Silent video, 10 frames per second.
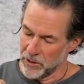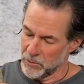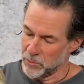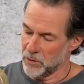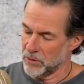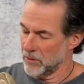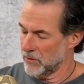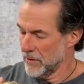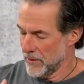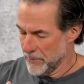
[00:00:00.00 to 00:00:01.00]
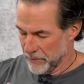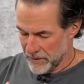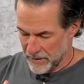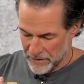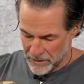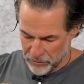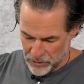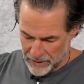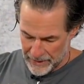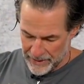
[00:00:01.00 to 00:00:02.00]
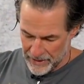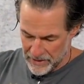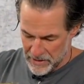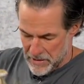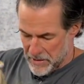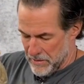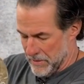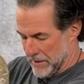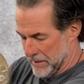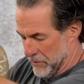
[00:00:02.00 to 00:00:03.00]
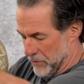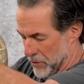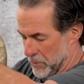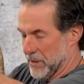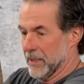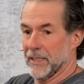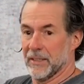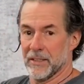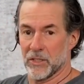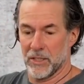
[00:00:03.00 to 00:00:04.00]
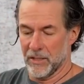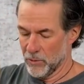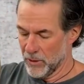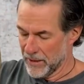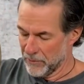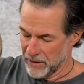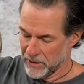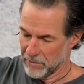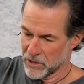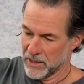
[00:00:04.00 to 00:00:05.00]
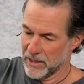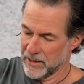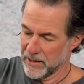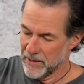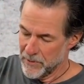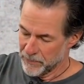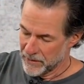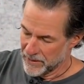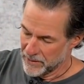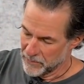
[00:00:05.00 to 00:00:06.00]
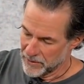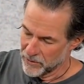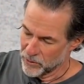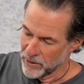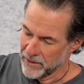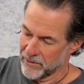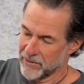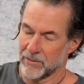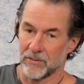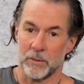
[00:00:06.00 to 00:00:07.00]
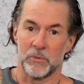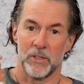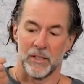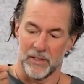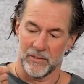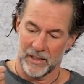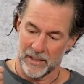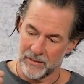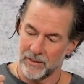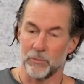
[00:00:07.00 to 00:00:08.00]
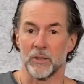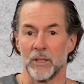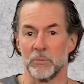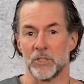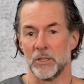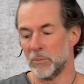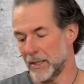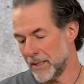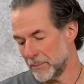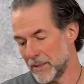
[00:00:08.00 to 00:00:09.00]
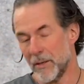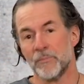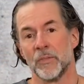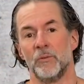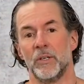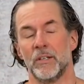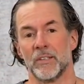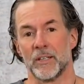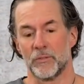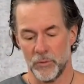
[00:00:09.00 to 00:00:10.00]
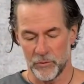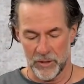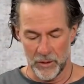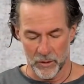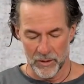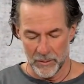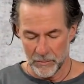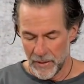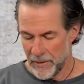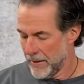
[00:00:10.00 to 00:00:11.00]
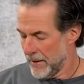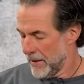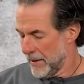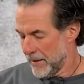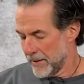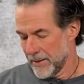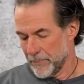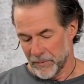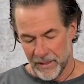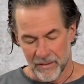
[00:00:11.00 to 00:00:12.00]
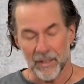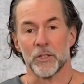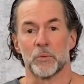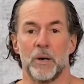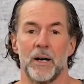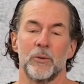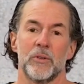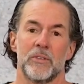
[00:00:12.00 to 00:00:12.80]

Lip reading: I think in length, if I hold her in front of me, she is probably as long as I am, so she must be around 170, 180 meters. As I said, 5 kilo.